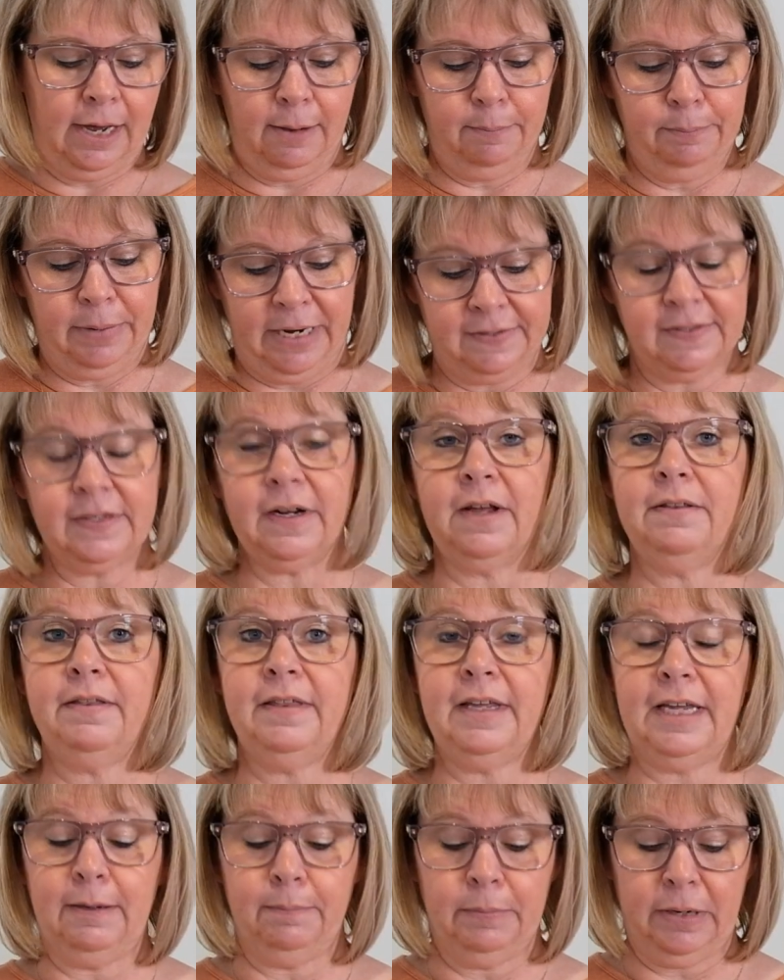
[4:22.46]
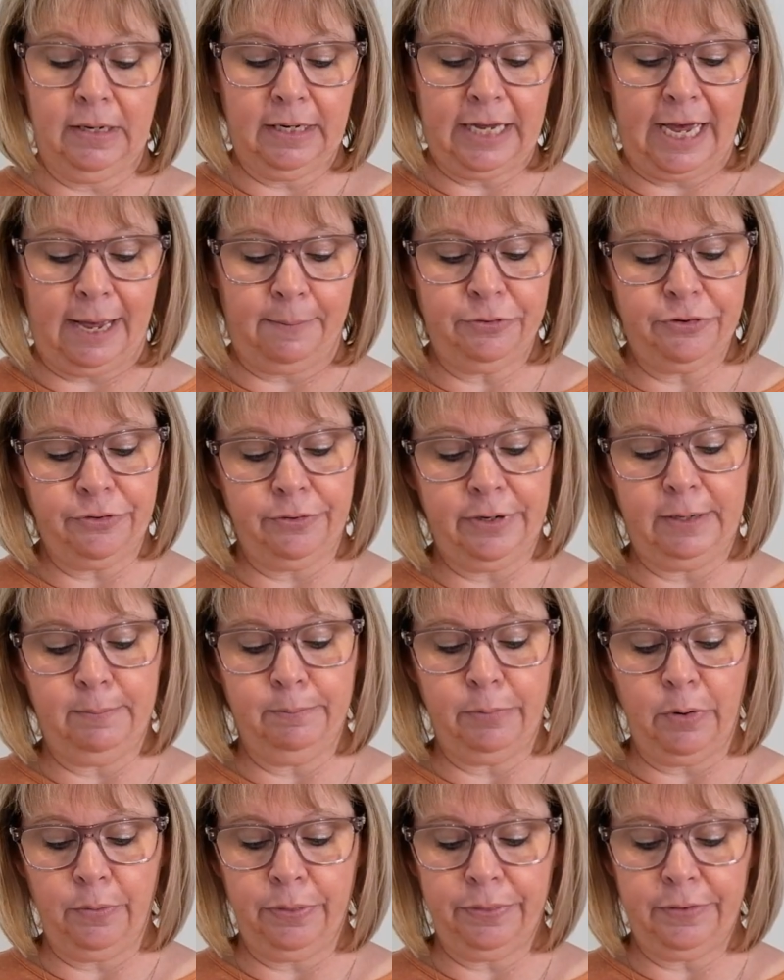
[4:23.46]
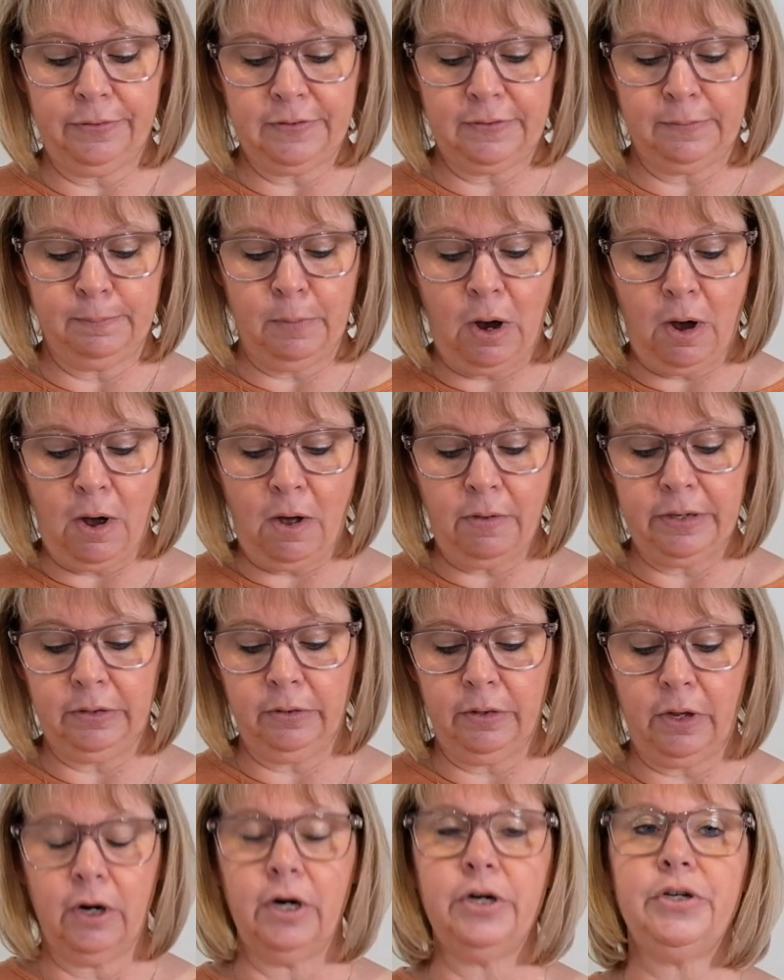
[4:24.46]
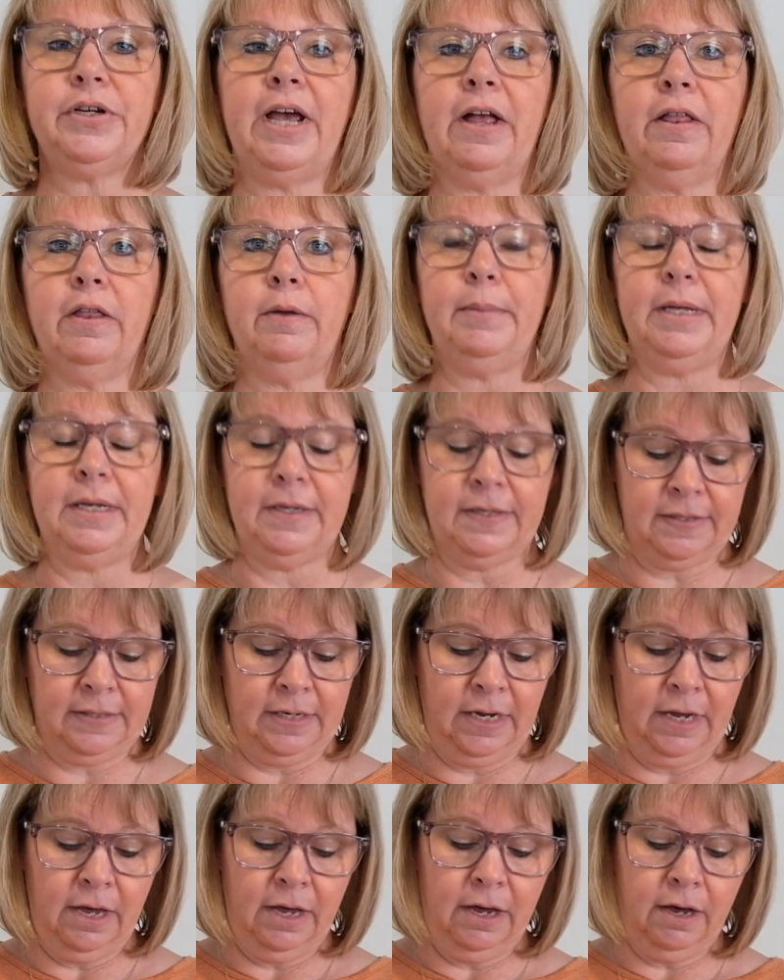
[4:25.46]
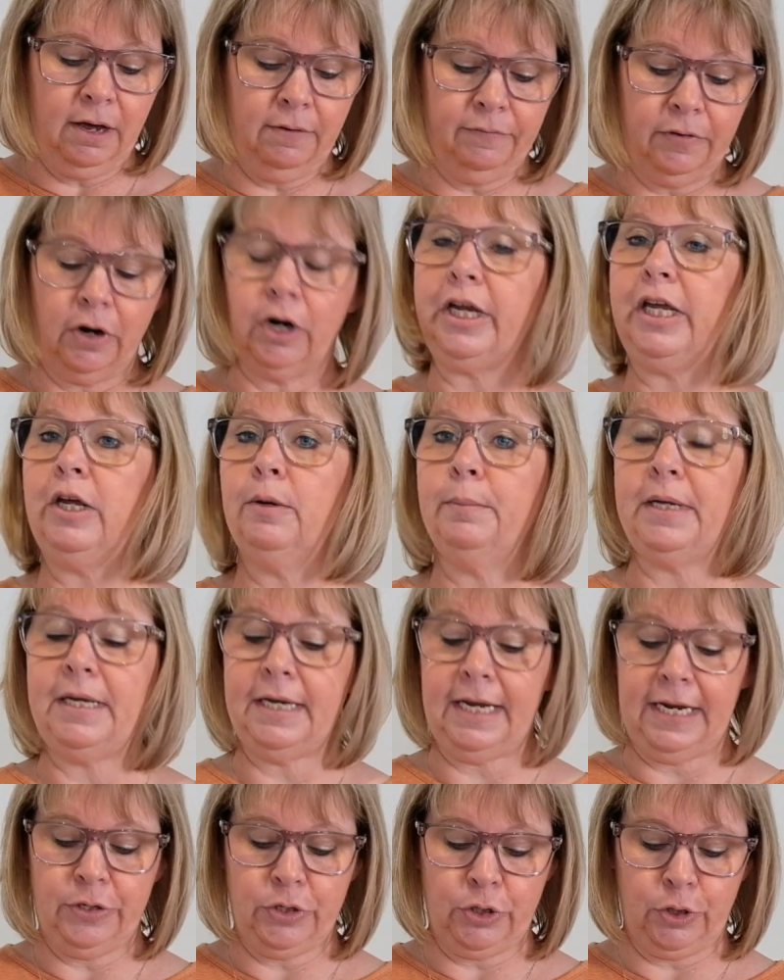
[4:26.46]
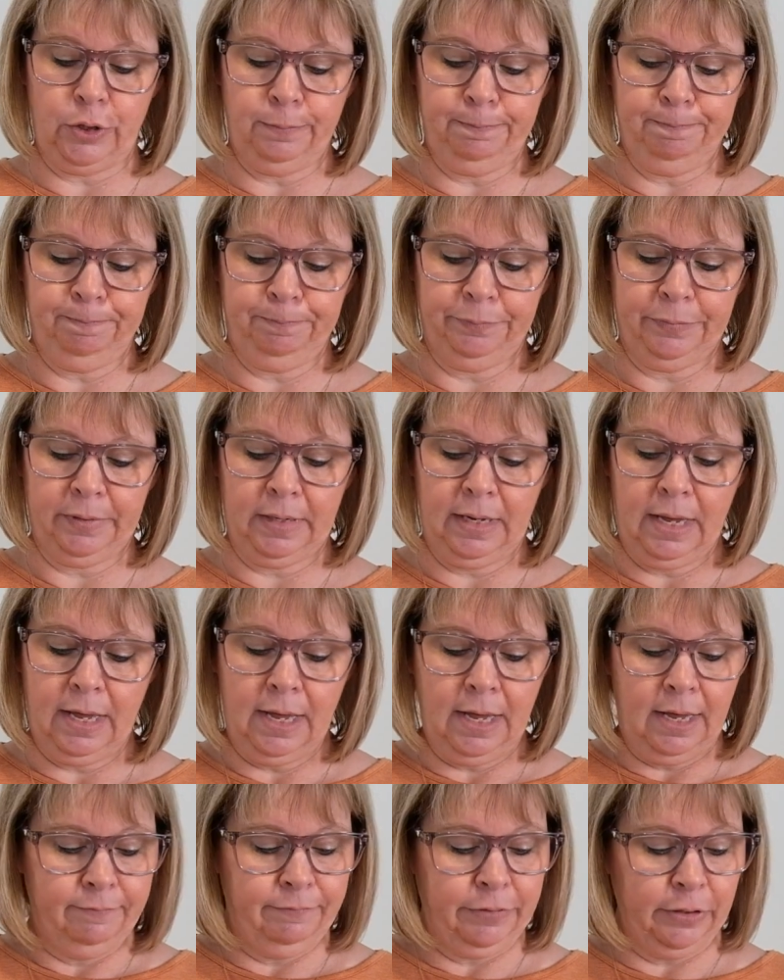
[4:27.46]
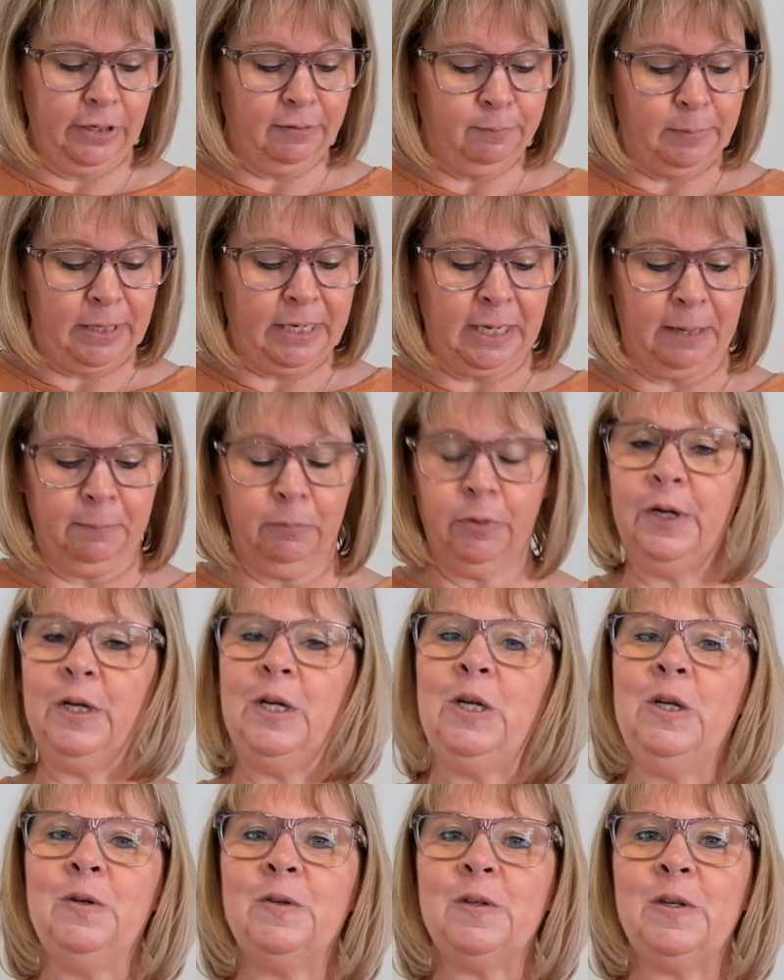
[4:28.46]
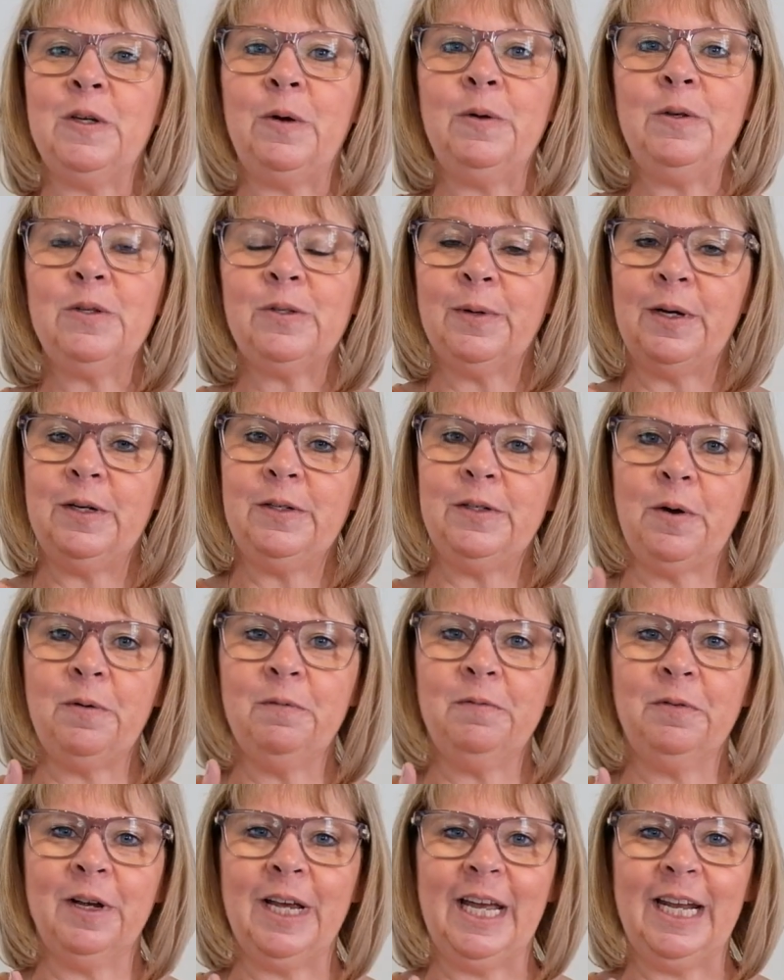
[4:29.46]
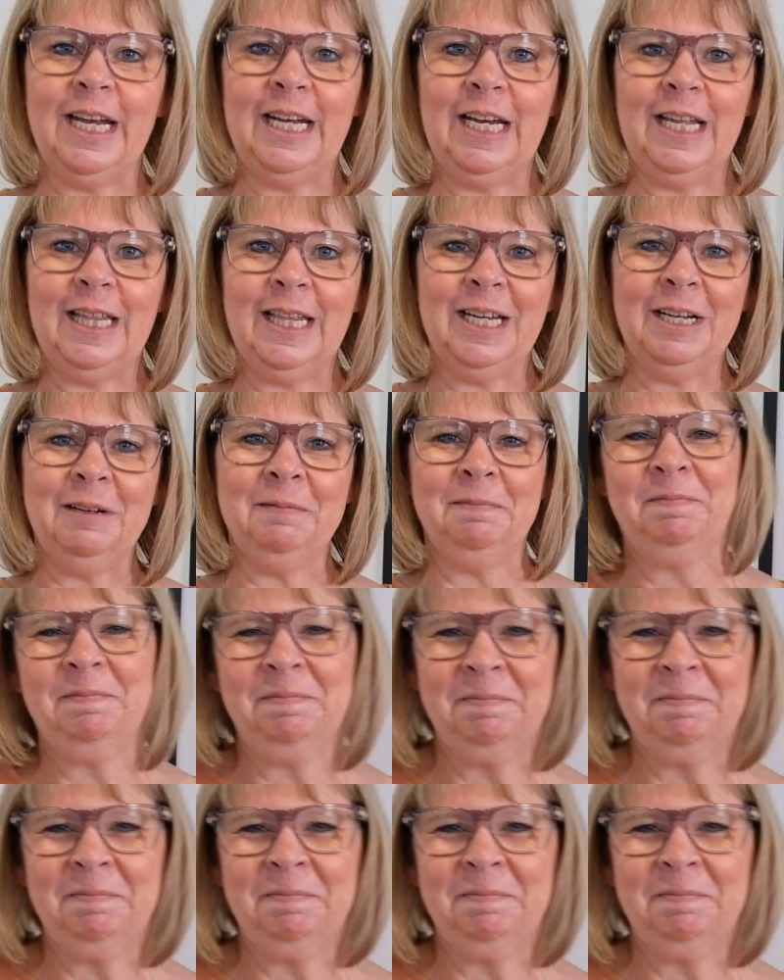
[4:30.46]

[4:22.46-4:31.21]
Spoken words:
based on theme, capturing both small and large elements of our human nature. Forgive me, I'm going to use notes so I don't forget anything.